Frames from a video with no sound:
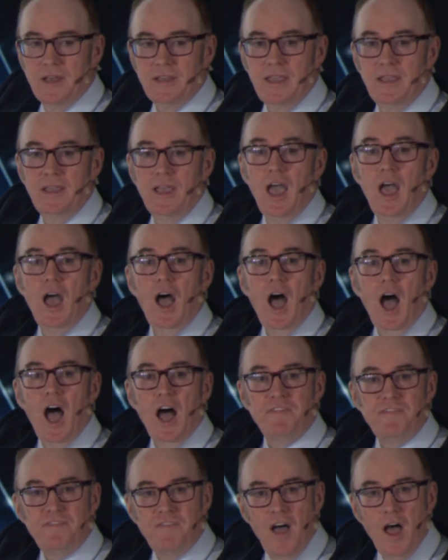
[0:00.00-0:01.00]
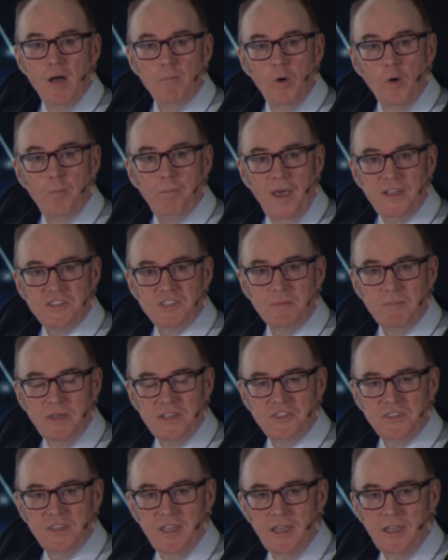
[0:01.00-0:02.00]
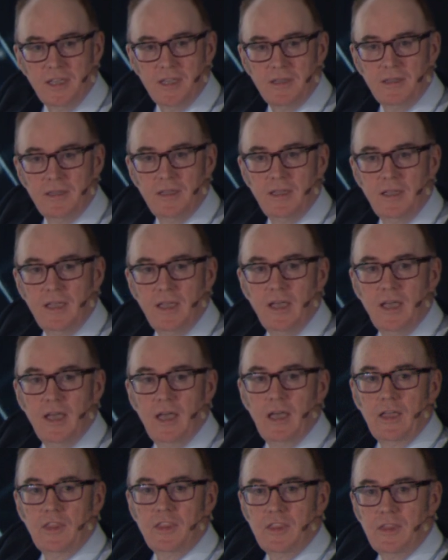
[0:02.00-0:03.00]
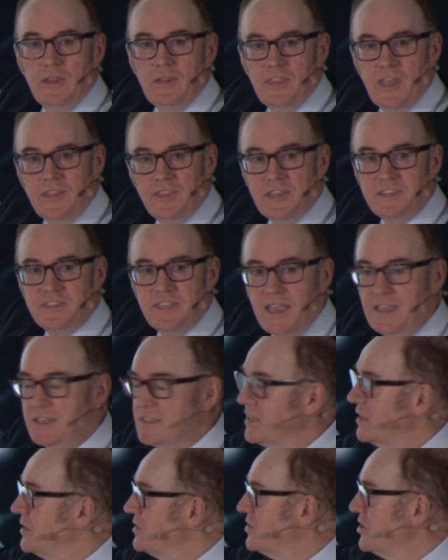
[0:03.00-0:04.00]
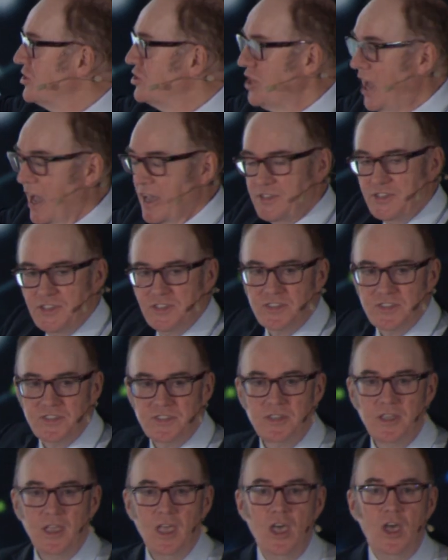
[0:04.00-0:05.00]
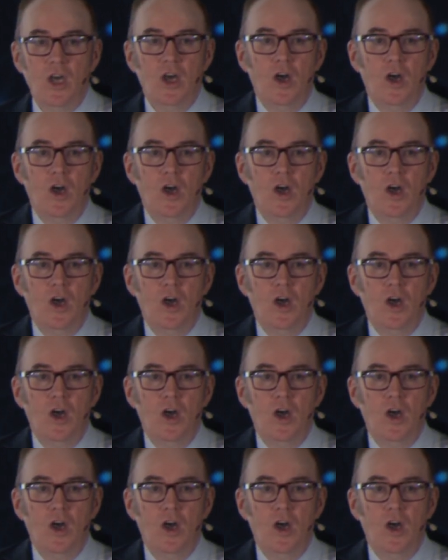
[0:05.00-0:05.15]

market, are far more pessimistic than the data suggests,